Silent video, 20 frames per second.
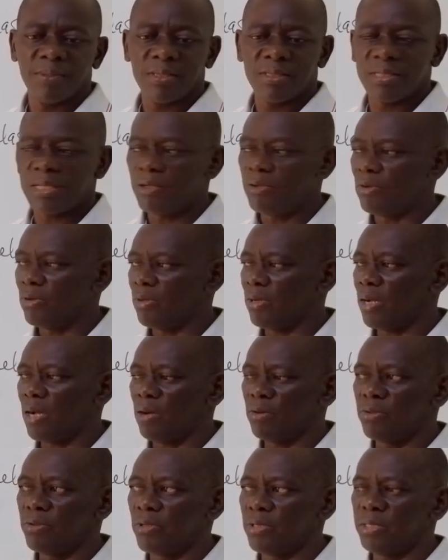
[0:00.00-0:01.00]
Say, no, I
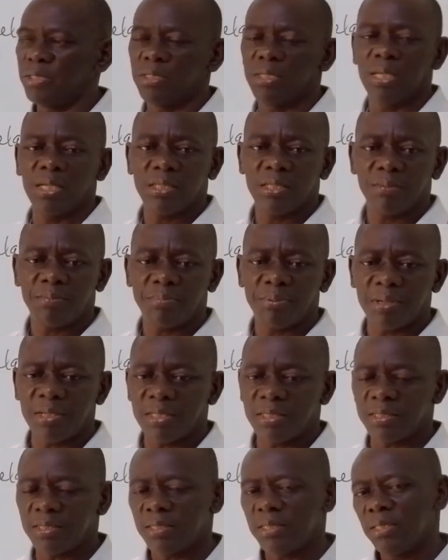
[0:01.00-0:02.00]
will not get a
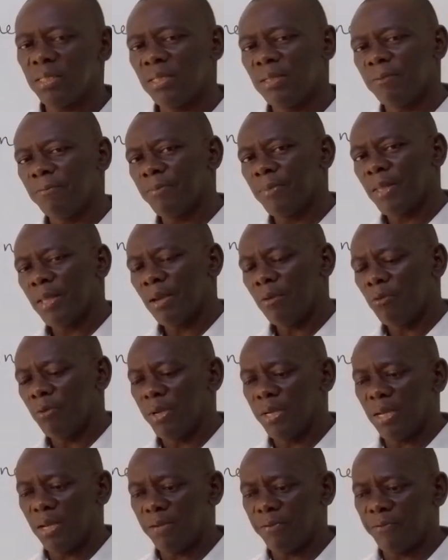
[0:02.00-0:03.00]
plate.
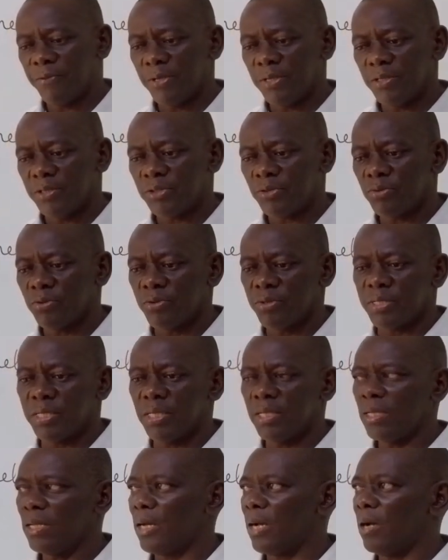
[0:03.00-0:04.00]
When I finish
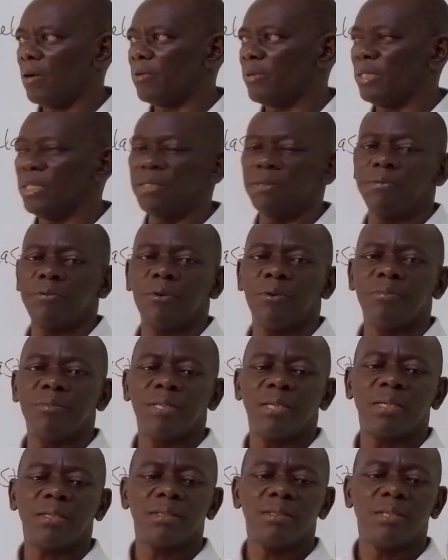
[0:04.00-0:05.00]
cooking, I will eat
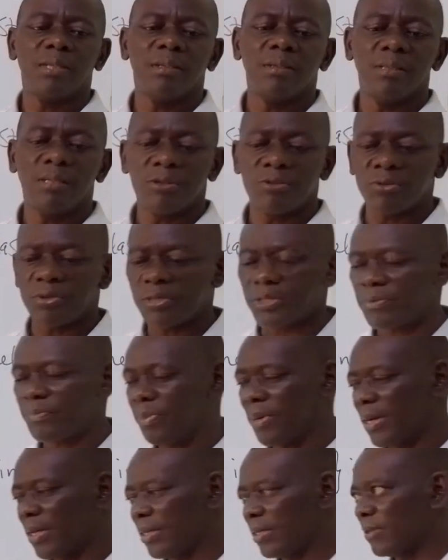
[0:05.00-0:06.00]
from the
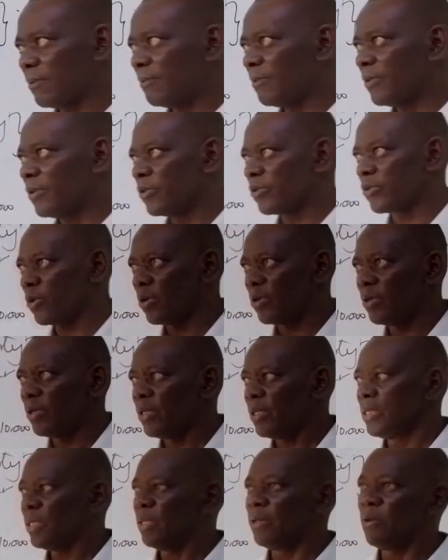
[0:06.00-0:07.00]
saucepan.
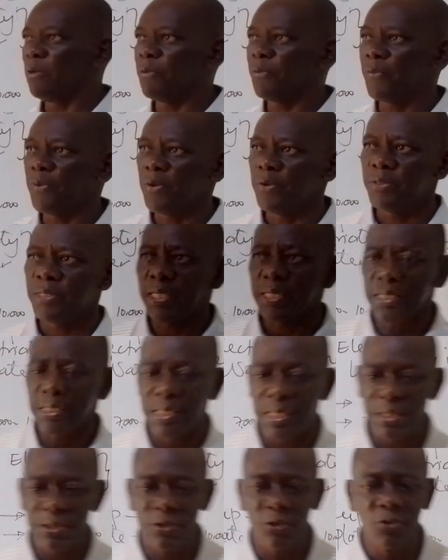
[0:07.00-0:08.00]
So you feel that
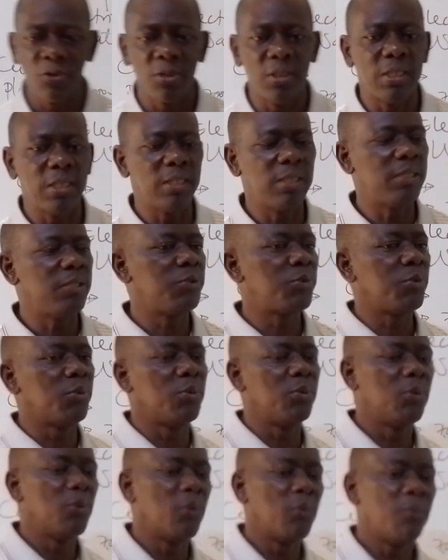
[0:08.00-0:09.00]
there is no need
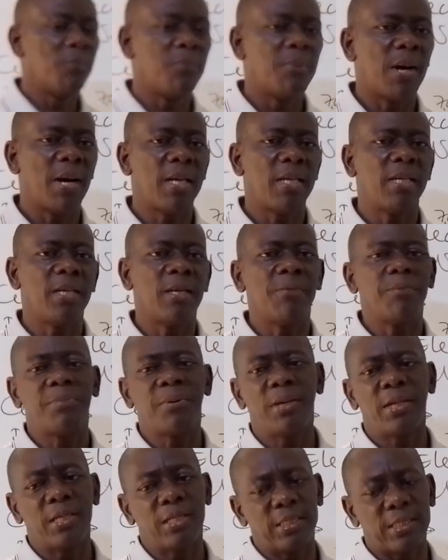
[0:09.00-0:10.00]
to buy a
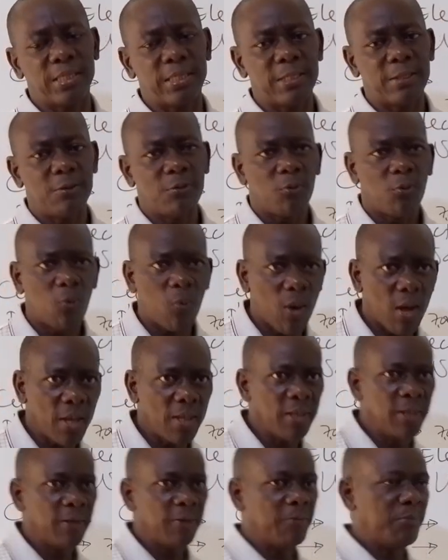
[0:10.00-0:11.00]
plate.
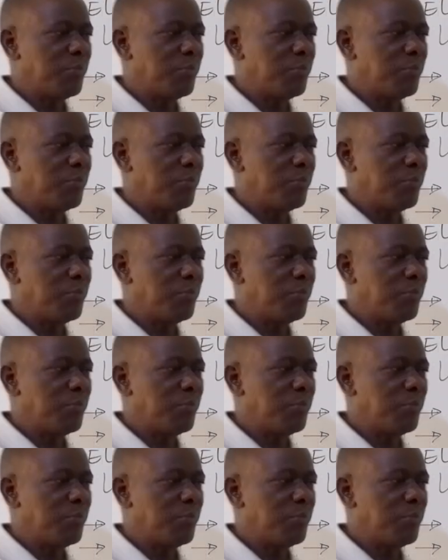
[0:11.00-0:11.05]
Why?